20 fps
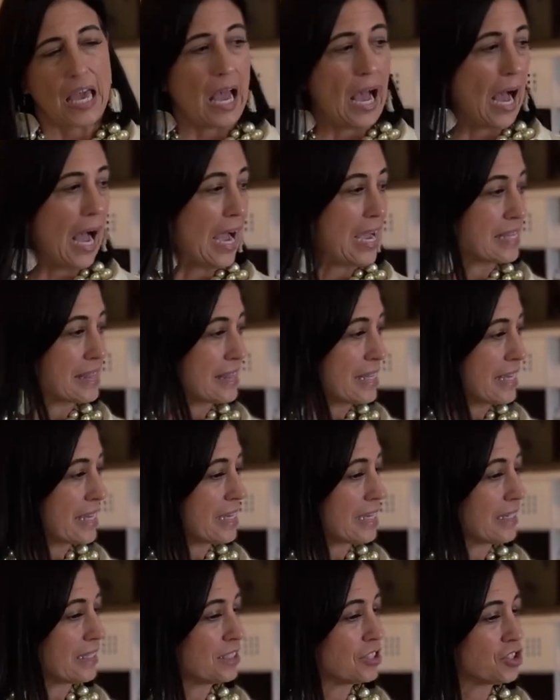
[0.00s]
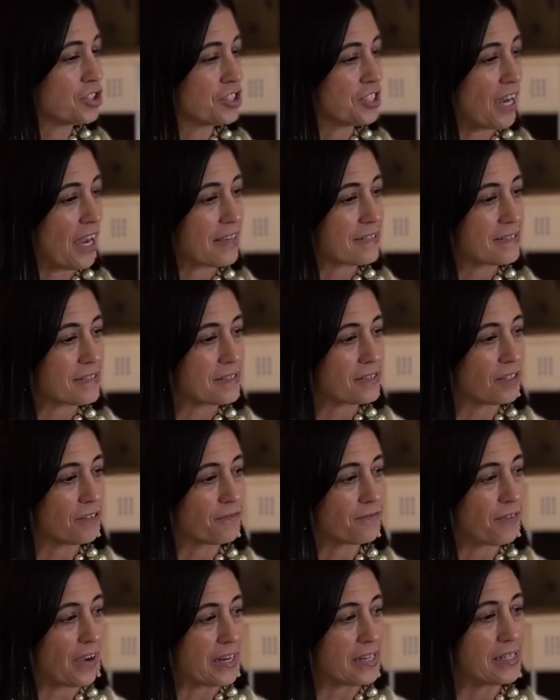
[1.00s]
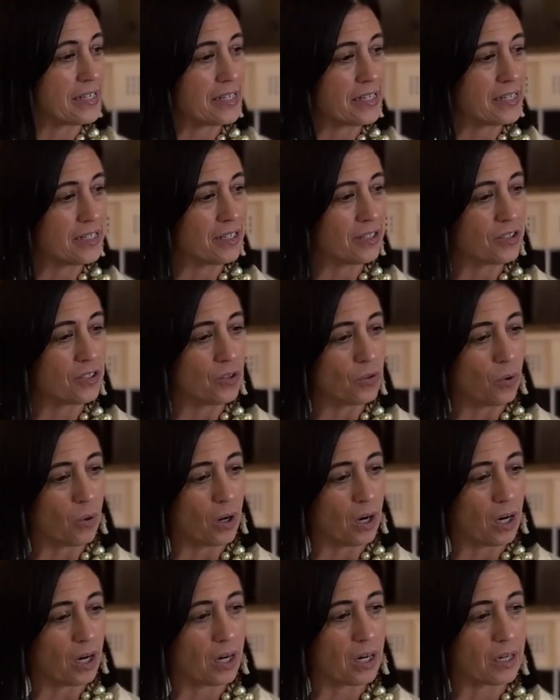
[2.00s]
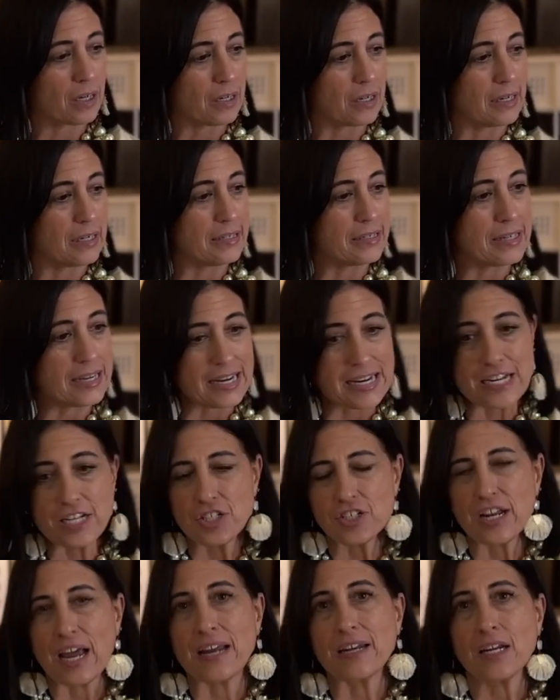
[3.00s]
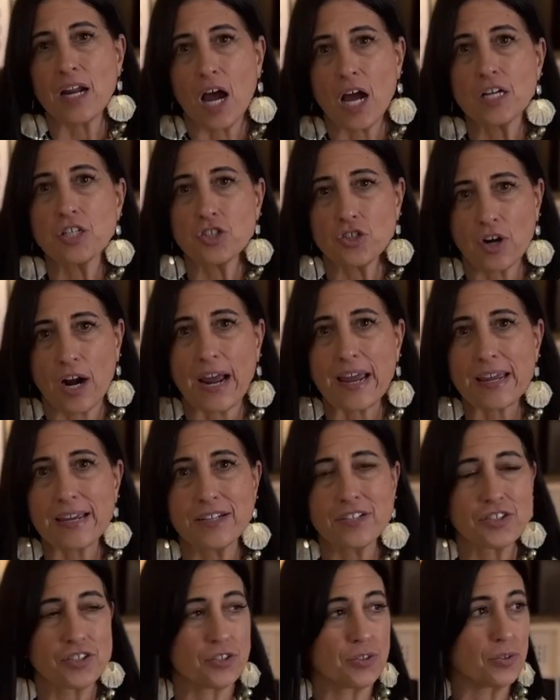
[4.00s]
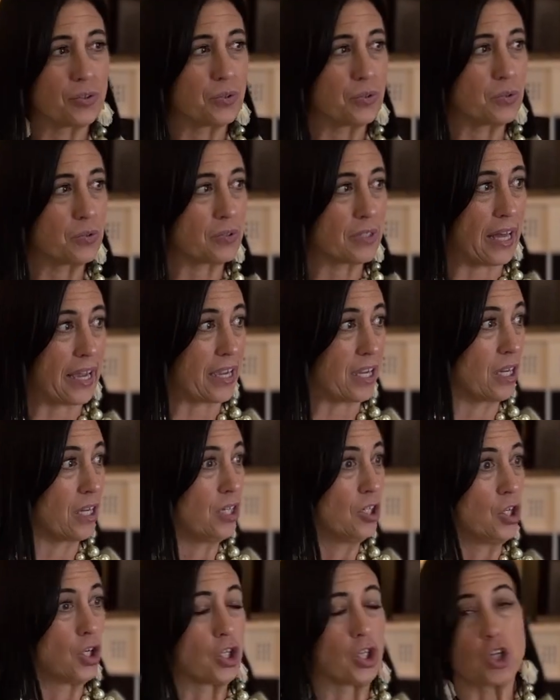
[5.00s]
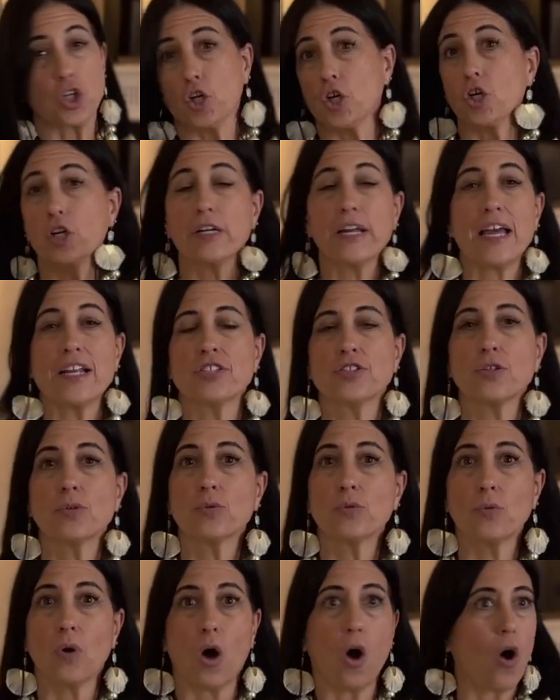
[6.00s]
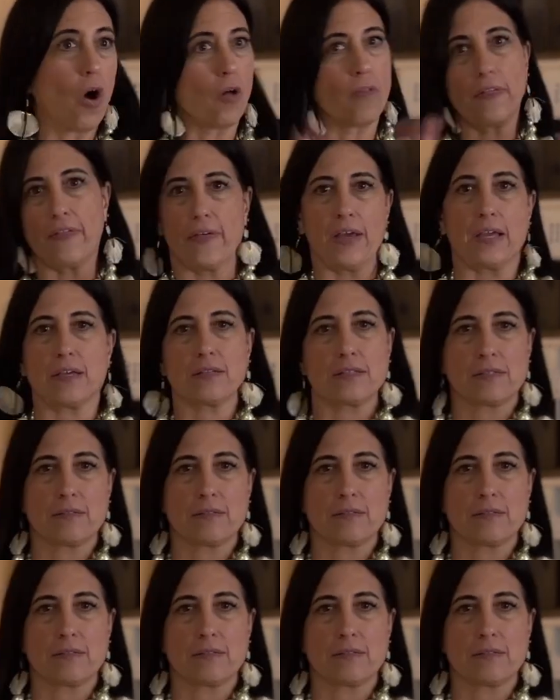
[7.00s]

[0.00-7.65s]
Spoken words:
I think just finding your niche and not trying to like learn and do all the things.